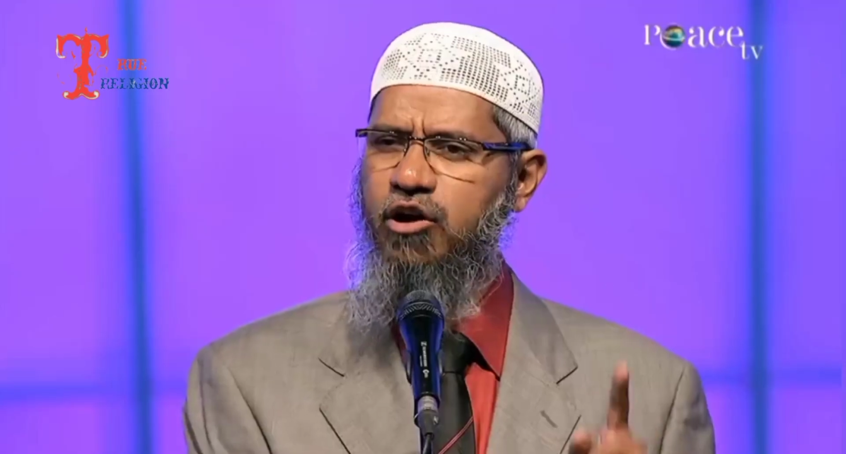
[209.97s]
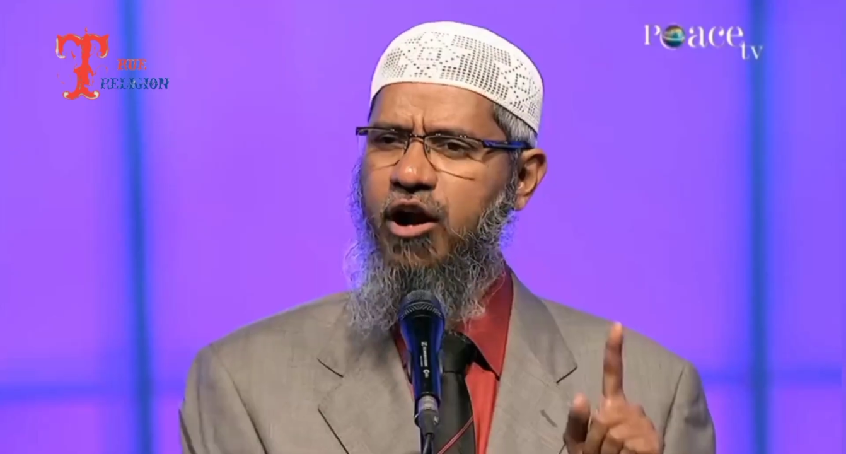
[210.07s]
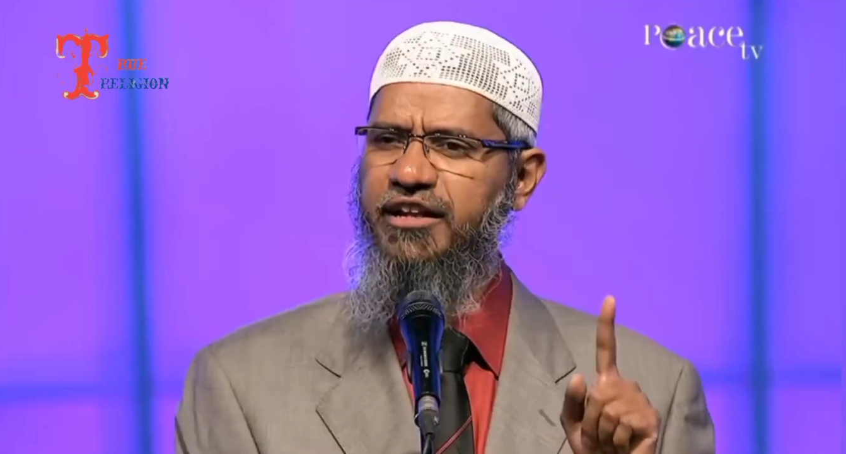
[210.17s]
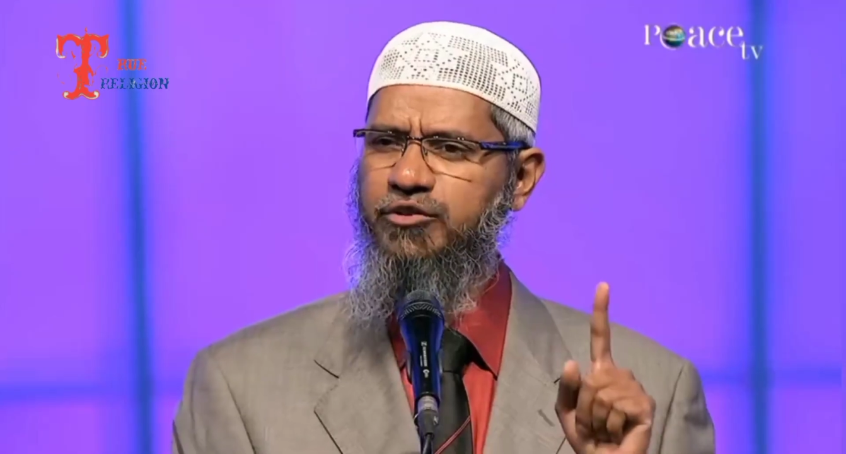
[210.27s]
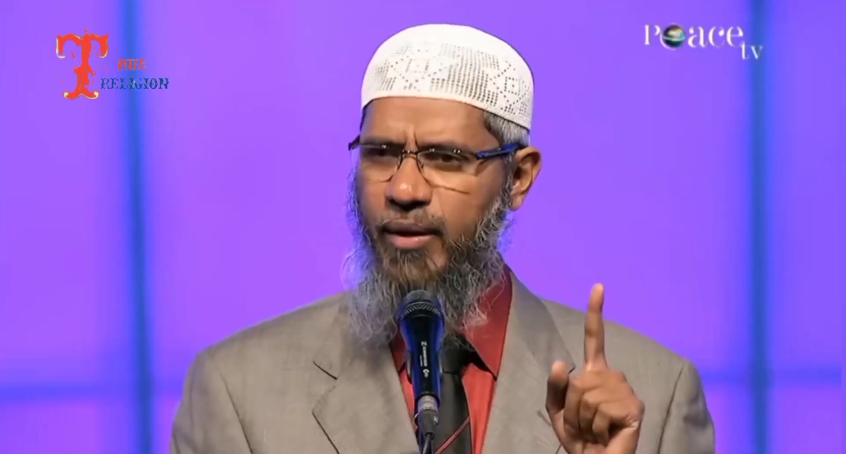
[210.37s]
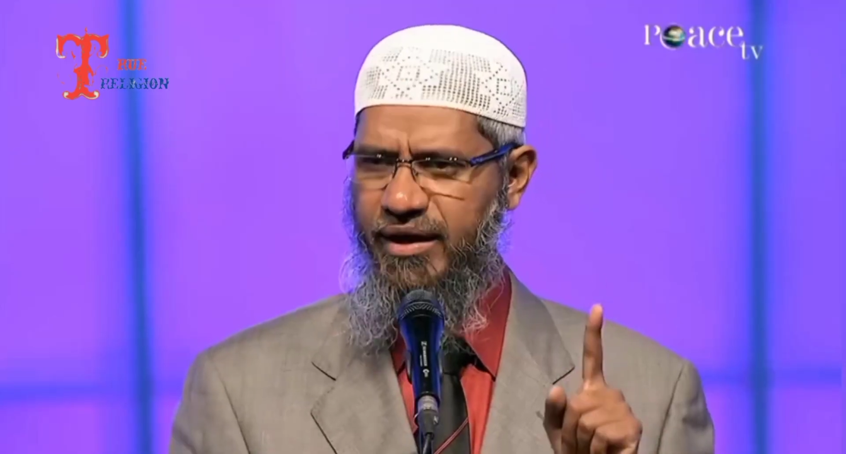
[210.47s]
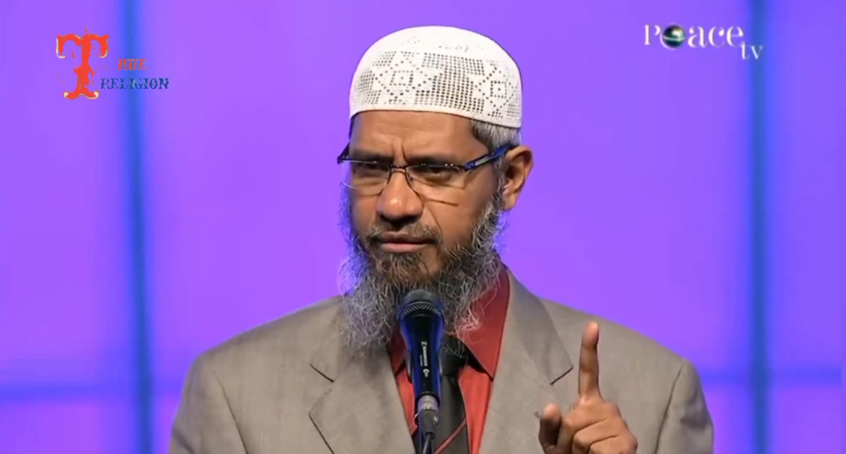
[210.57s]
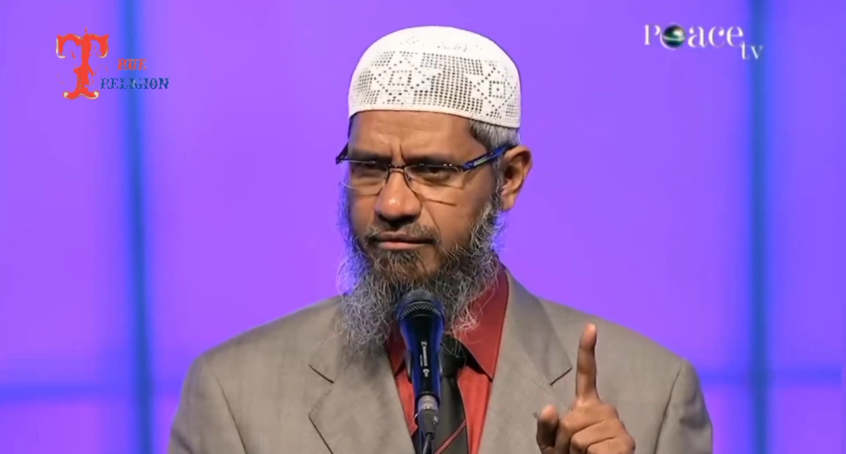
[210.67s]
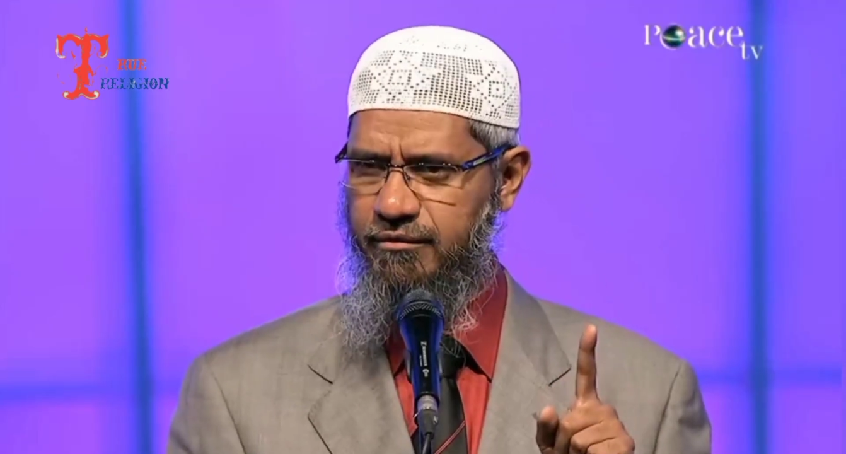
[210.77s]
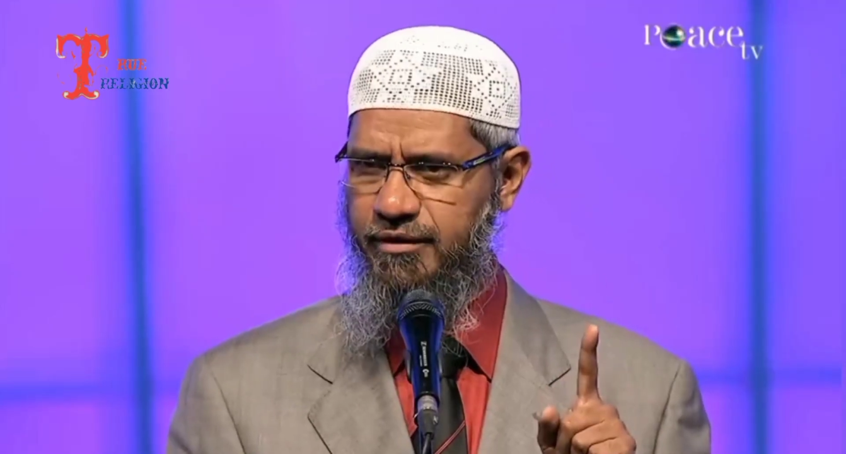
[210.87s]
God is one.
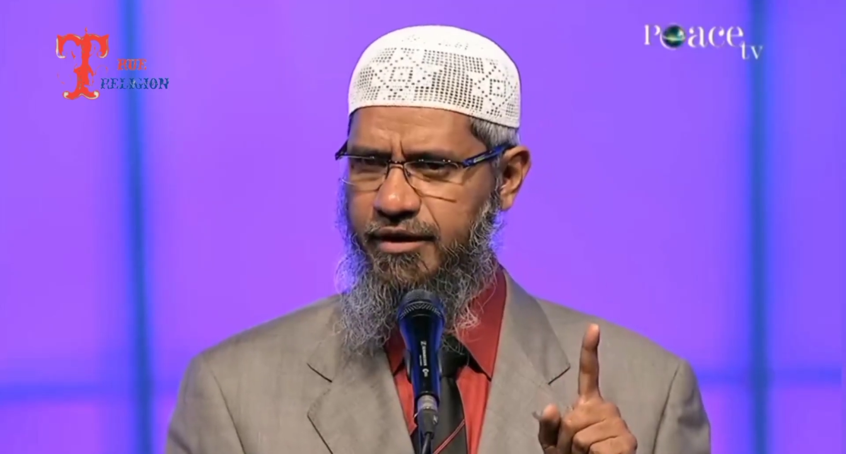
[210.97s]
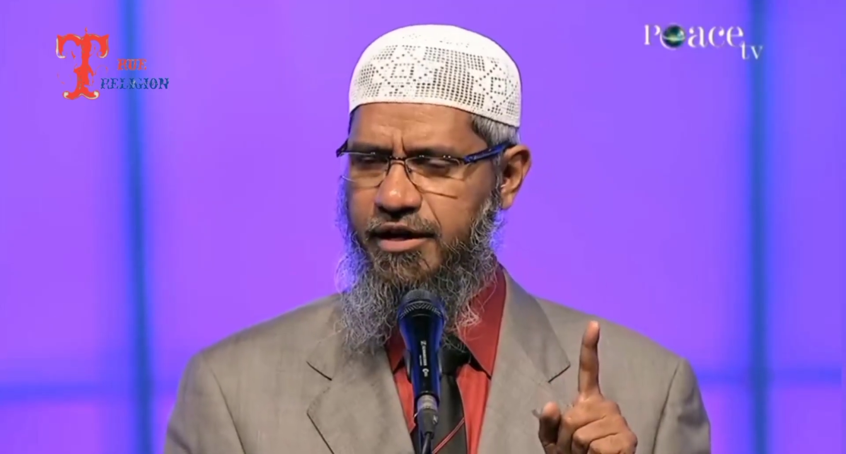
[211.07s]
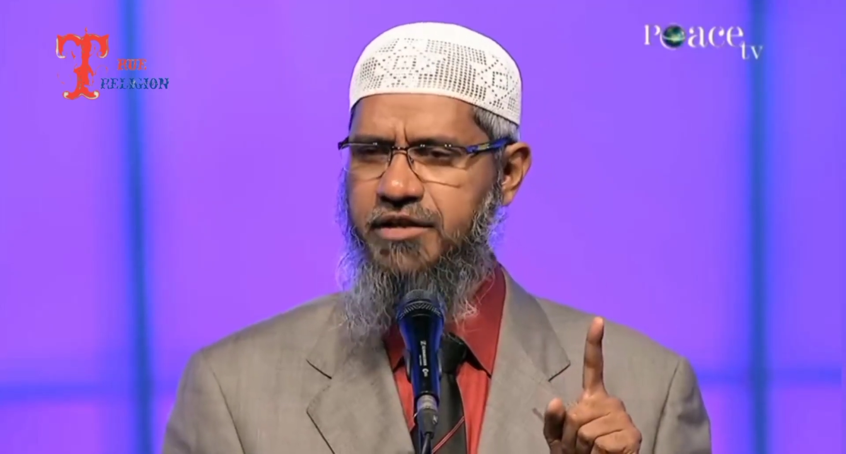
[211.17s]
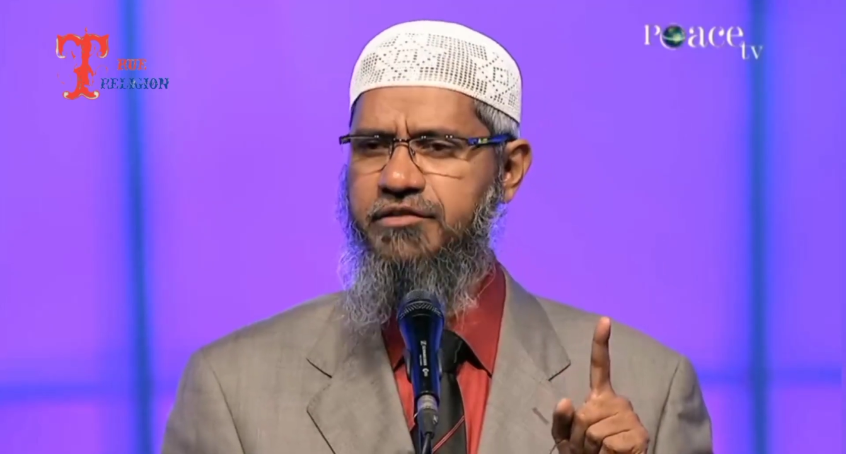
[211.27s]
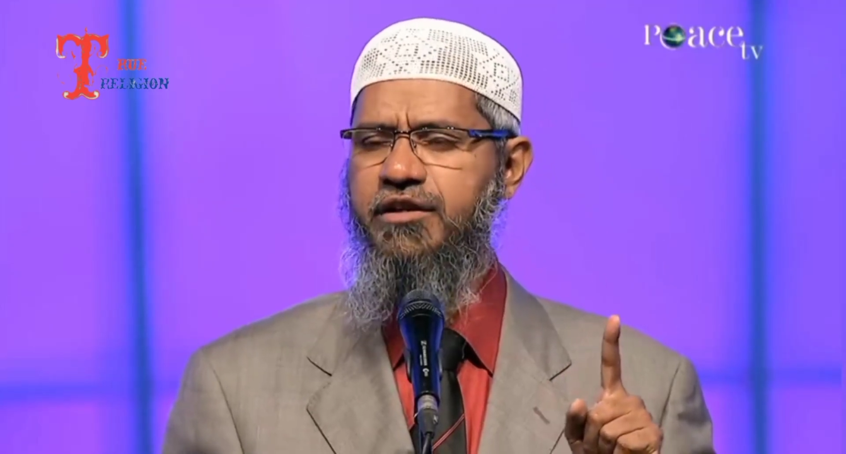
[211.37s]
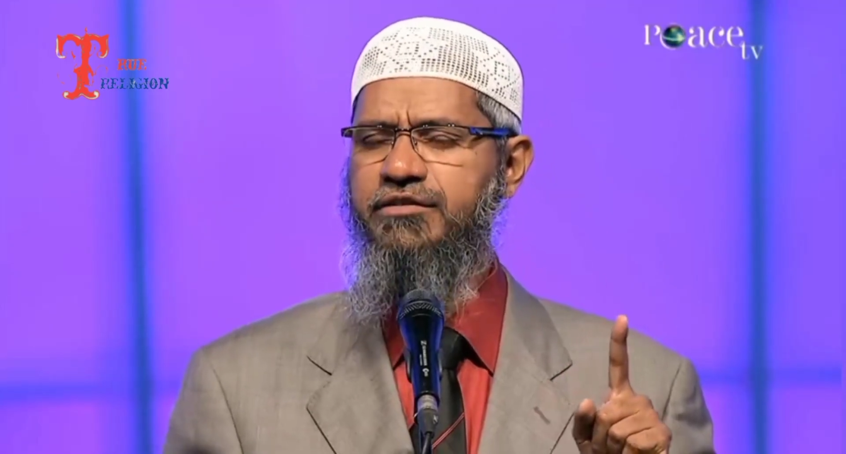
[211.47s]
Jesus